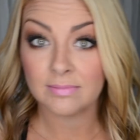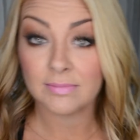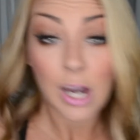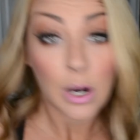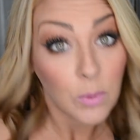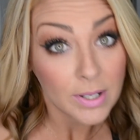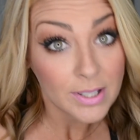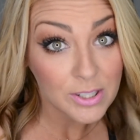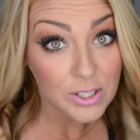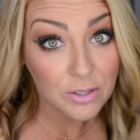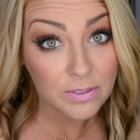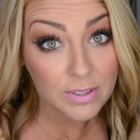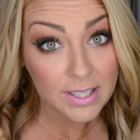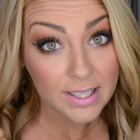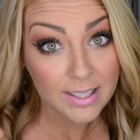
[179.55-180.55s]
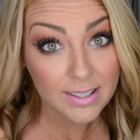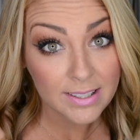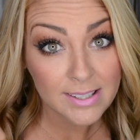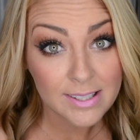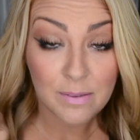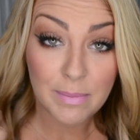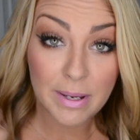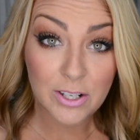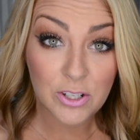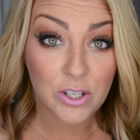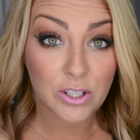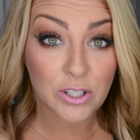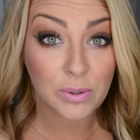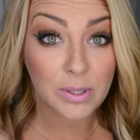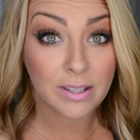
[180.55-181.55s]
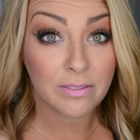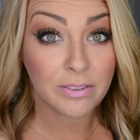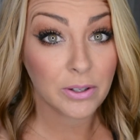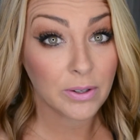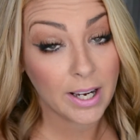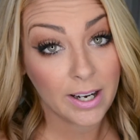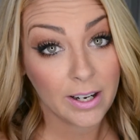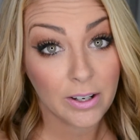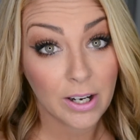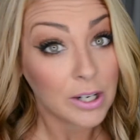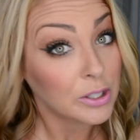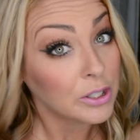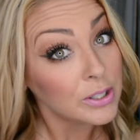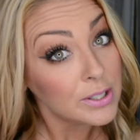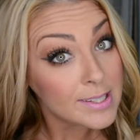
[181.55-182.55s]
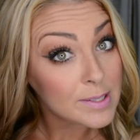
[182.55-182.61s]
Now once you've teased, make sure you give your hair a good